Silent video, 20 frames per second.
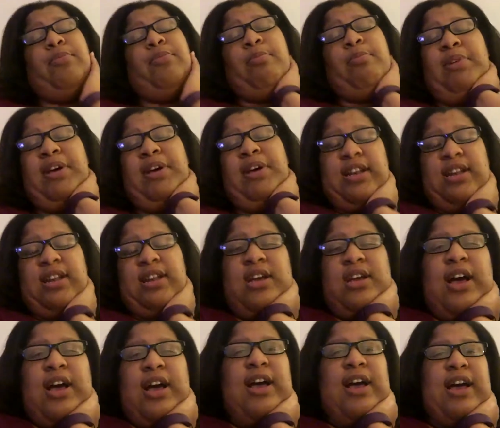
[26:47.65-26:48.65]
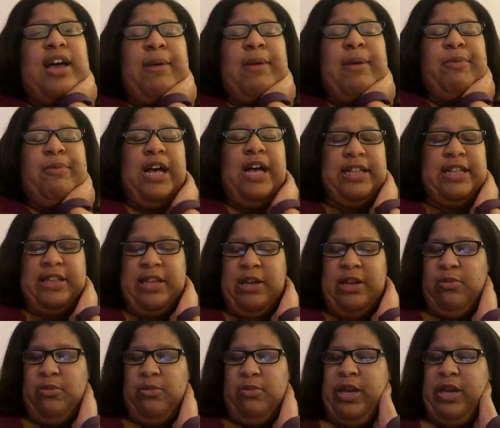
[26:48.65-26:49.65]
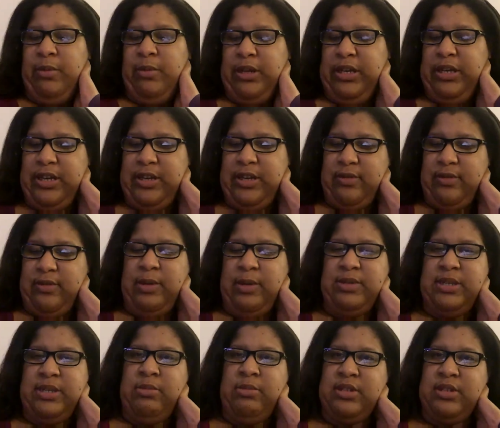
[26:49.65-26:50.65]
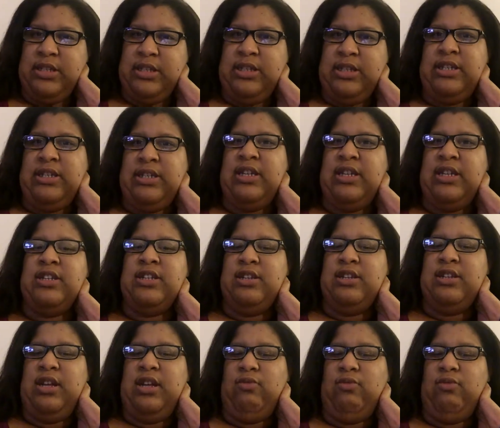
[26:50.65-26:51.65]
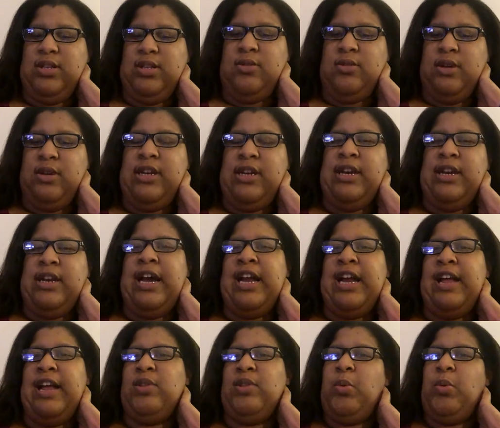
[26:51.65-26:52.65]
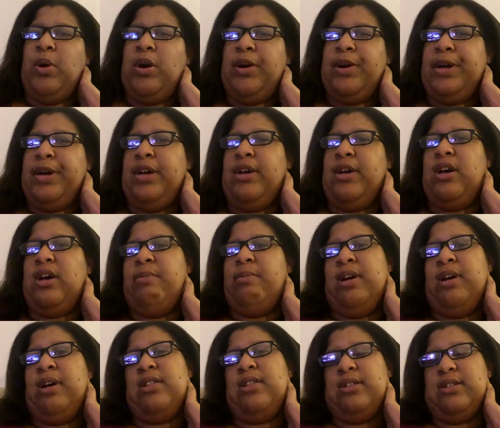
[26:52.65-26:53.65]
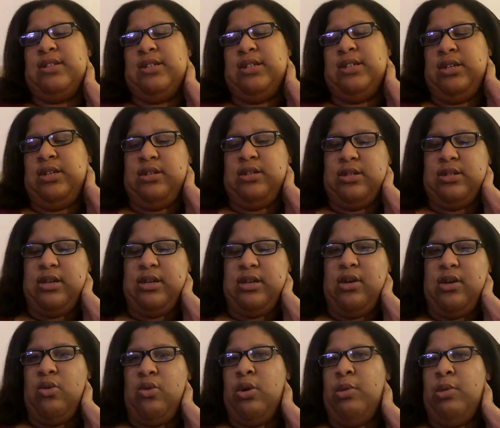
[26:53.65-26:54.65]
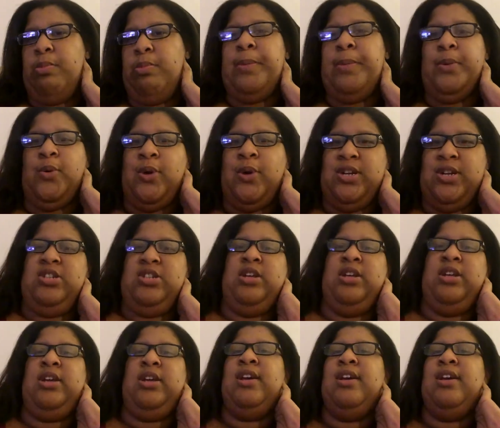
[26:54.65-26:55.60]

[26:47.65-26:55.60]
But I'm glad that he was able to get in and wrestle and not have to worry about the things or people questioning